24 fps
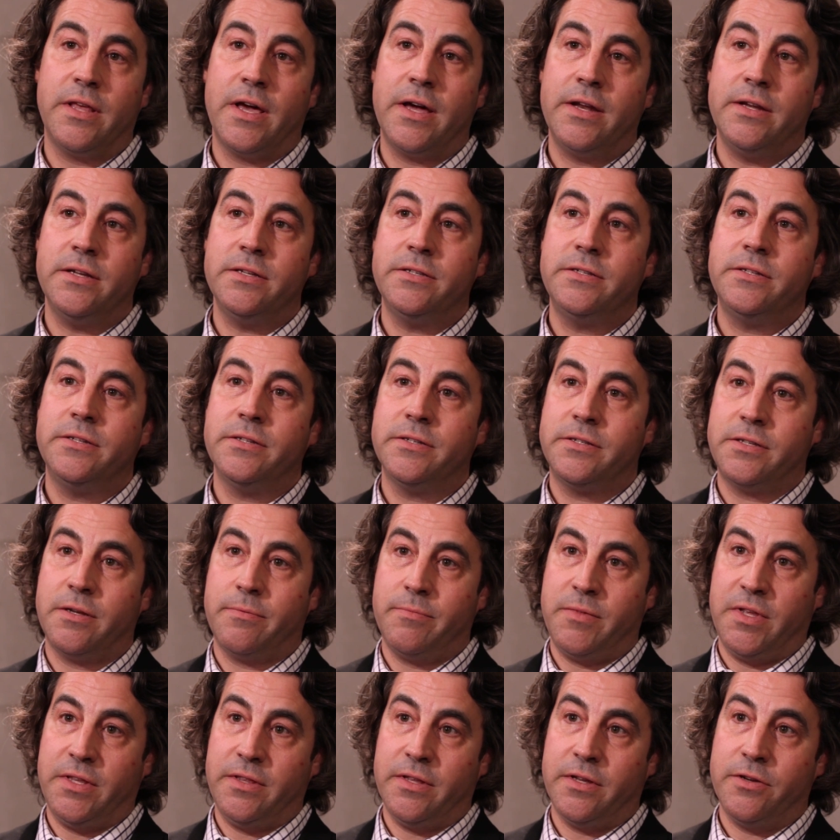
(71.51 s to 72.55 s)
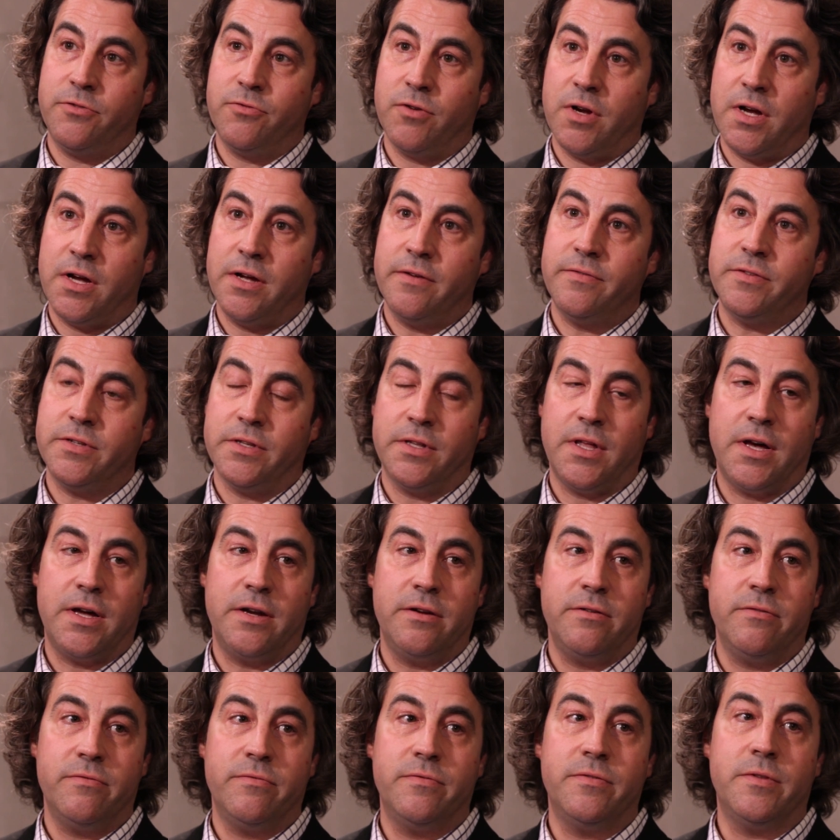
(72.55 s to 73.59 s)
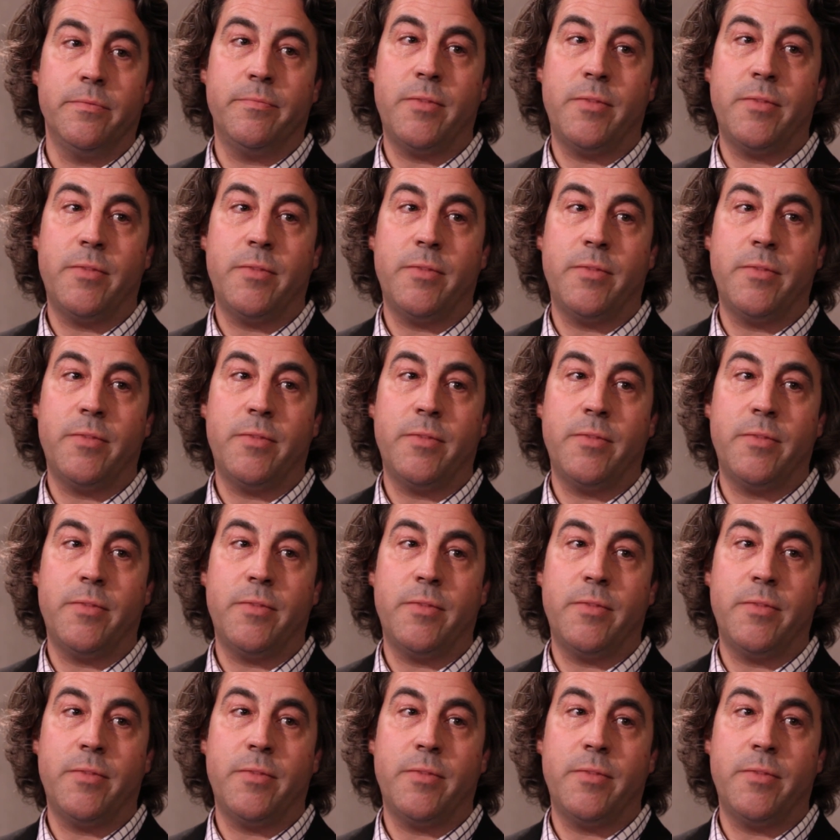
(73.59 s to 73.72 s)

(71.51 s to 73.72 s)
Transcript: that is still something that drives a lot of